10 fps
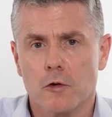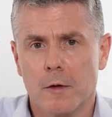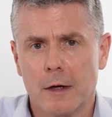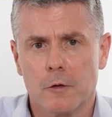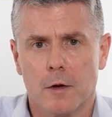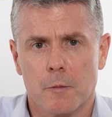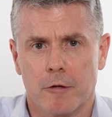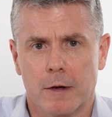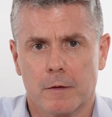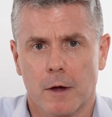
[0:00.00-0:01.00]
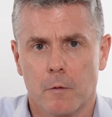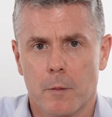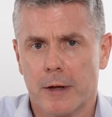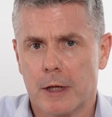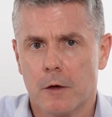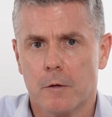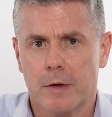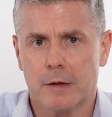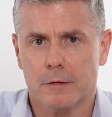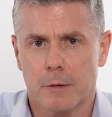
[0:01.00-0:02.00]
transfer printer for better
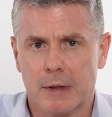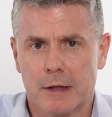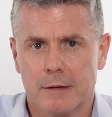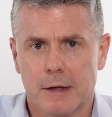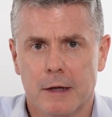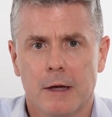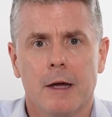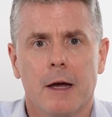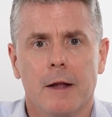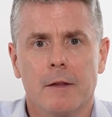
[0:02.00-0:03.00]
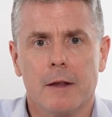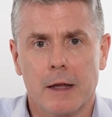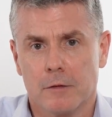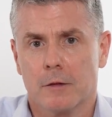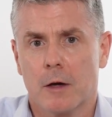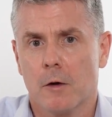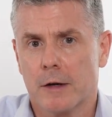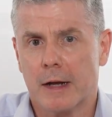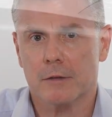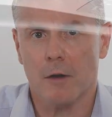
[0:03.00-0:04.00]
UV stability, and that's the Godex